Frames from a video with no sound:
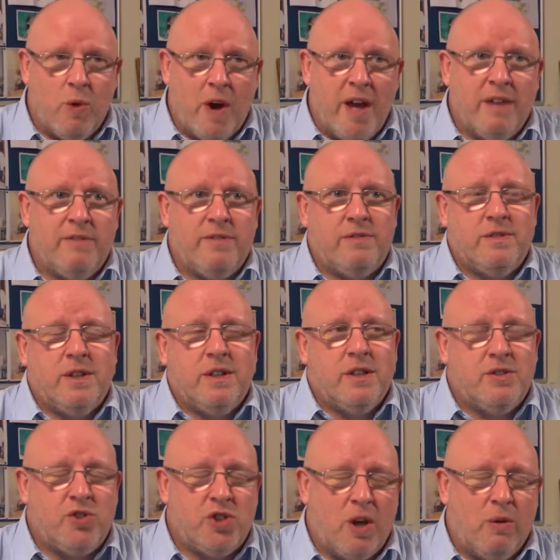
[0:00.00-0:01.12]
wave,
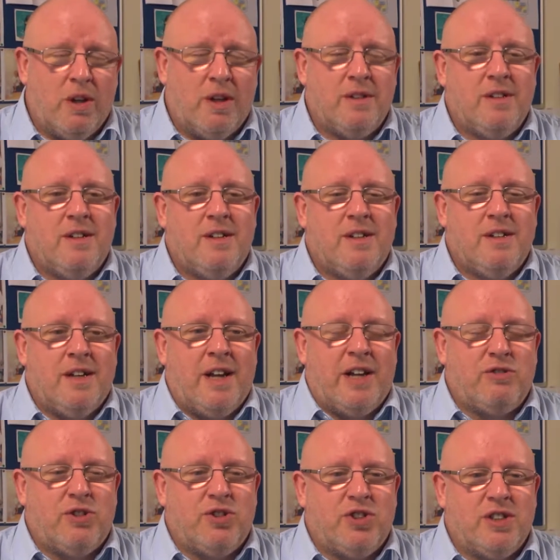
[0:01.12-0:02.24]
solar,
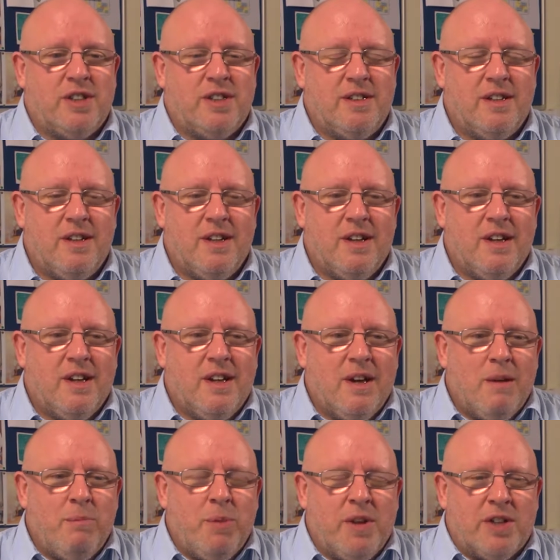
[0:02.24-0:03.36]
electricity.
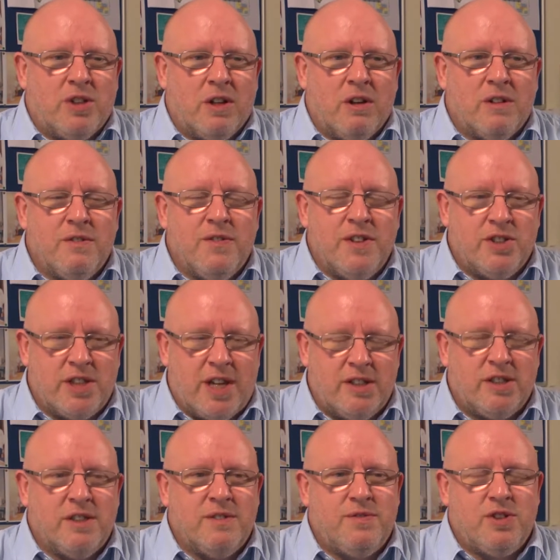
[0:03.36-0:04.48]
But there's a lot of
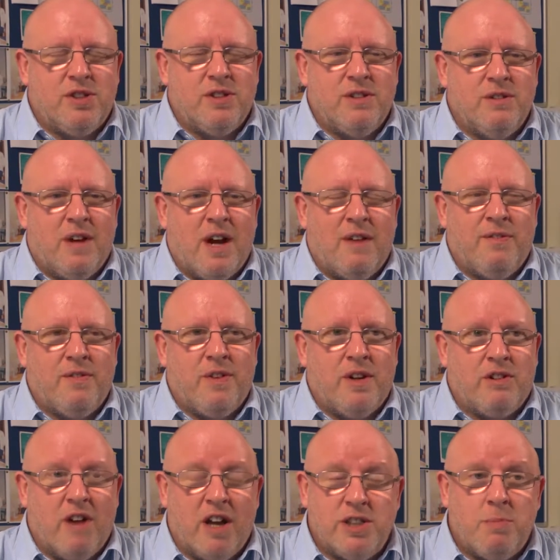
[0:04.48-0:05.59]
incentive to have a
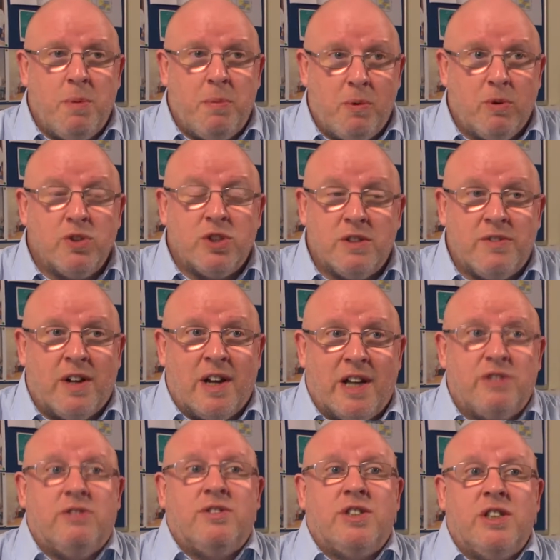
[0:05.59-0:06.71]
greater proportion of our
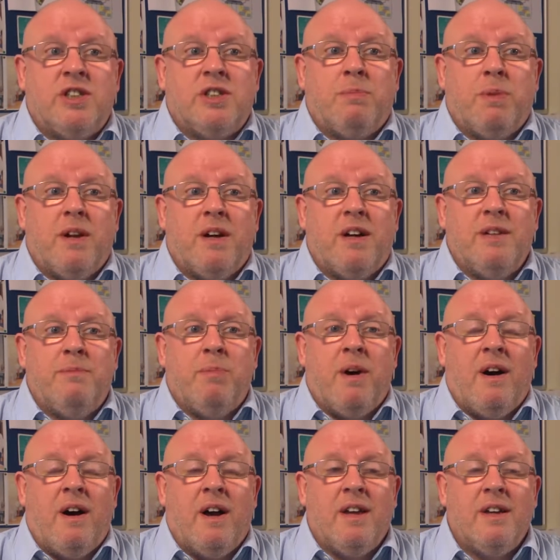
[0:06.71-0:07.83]
electricity supplied
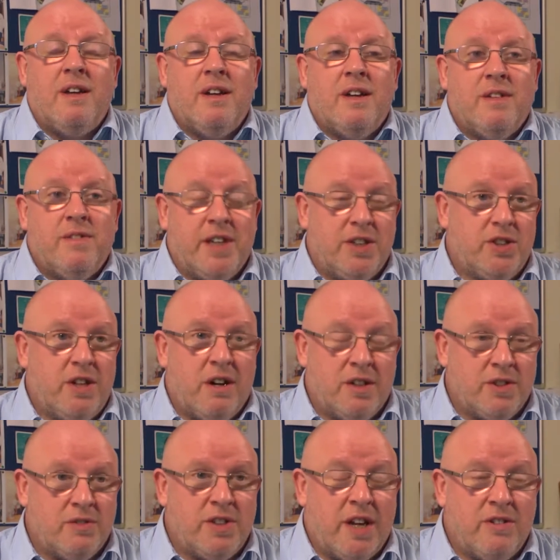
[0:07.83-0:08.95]
by these
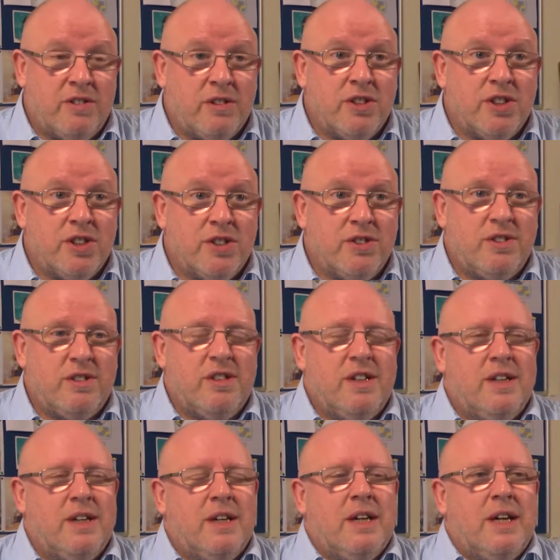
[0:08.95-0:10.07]
kinds of technologies,
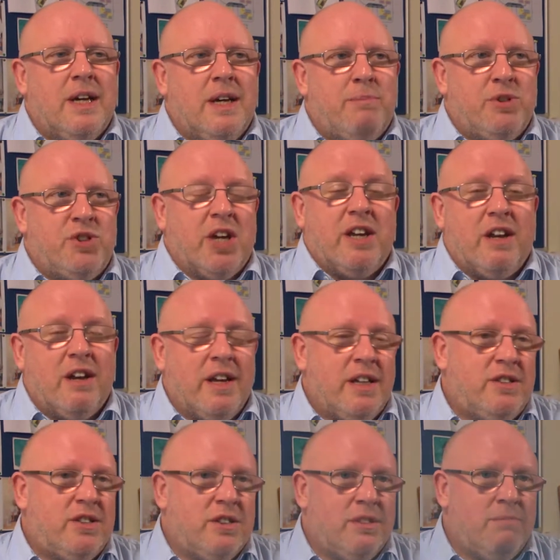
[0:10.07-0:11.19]

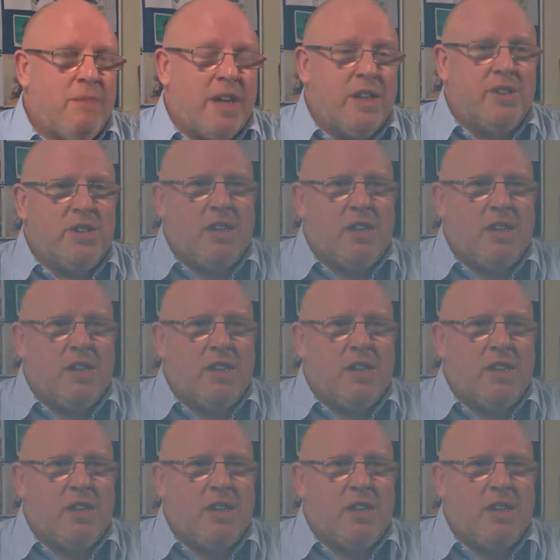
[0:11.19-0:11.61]
particularly to manage